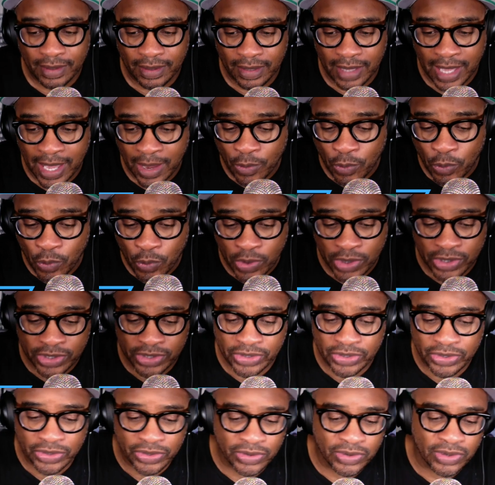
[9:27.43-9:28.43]
I
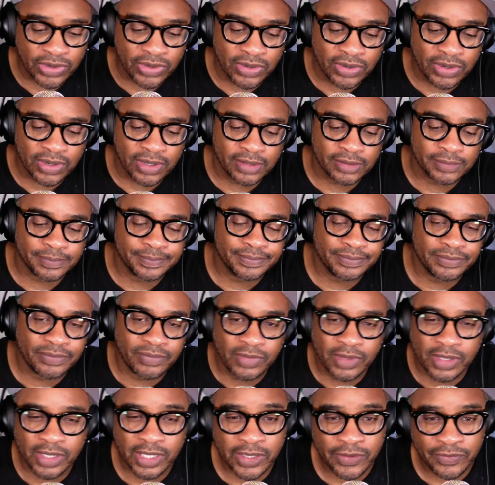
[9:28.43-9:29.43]
wonder
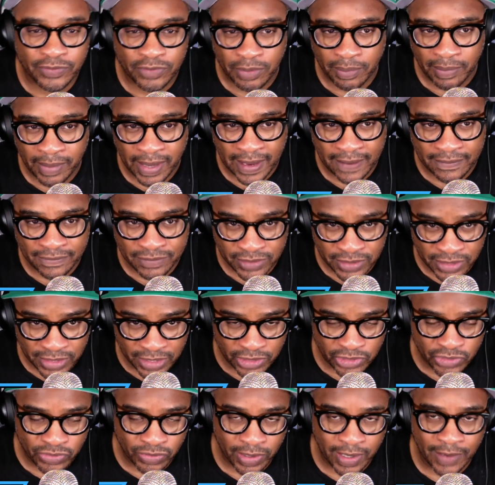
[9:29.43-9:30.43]
if the Mavs
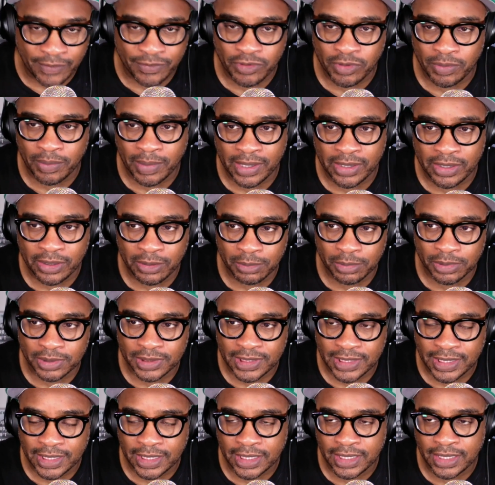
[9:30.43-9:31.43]
did draft him at number
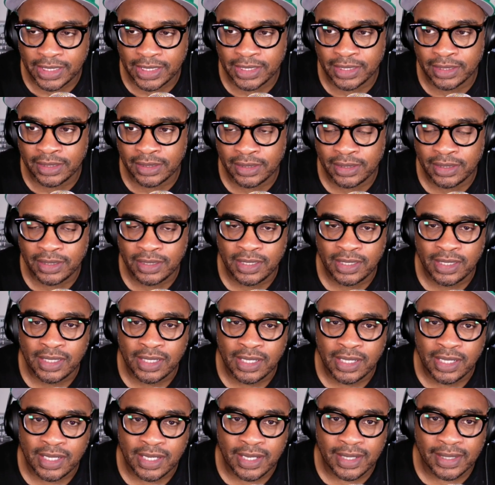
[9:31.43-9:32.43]
10,
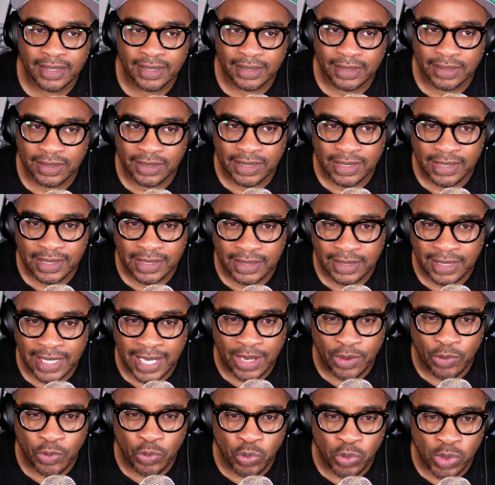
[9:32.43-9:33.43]

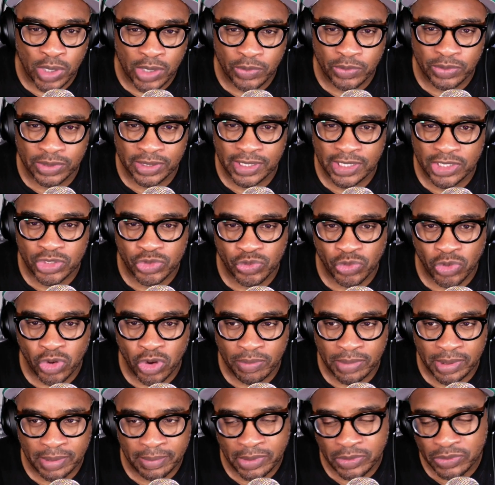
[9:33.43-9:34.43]
like what would his role
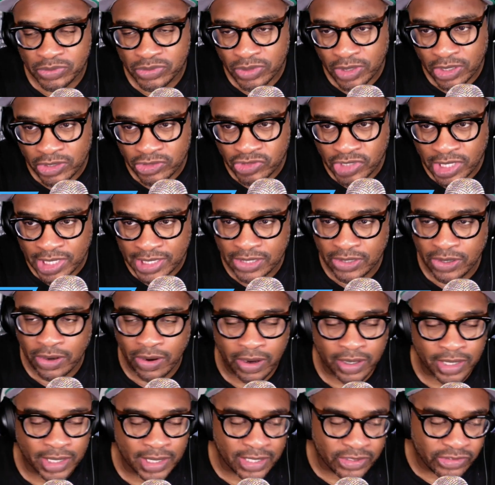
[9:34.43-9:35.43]
be? I mean, we saw Jaden
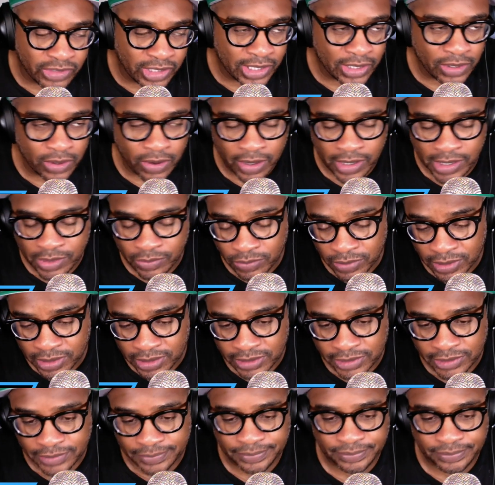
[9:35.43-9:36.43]
Hardy. Now, Jaden Hardy was,